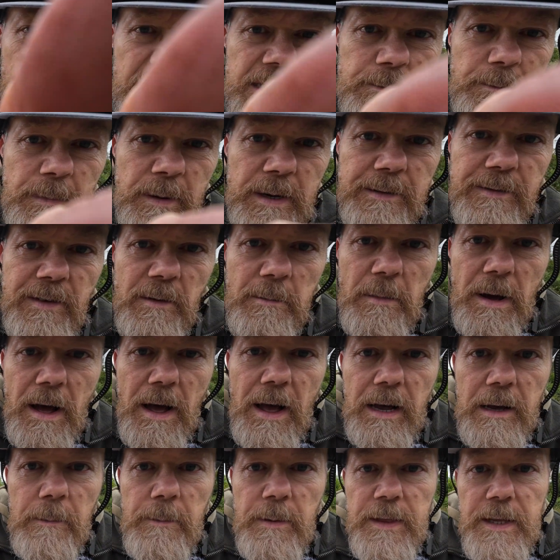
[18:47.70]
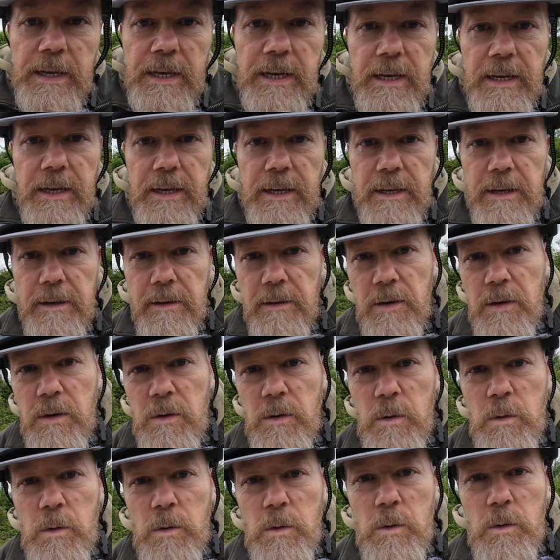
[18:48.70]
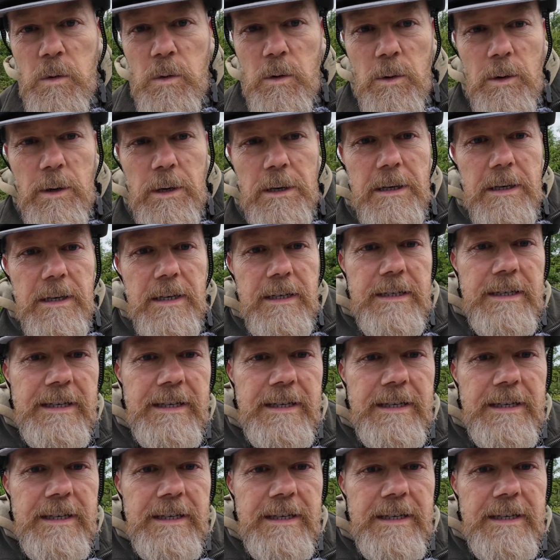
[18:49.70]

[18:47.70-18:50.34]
It's a bit of a mark by there. Oh.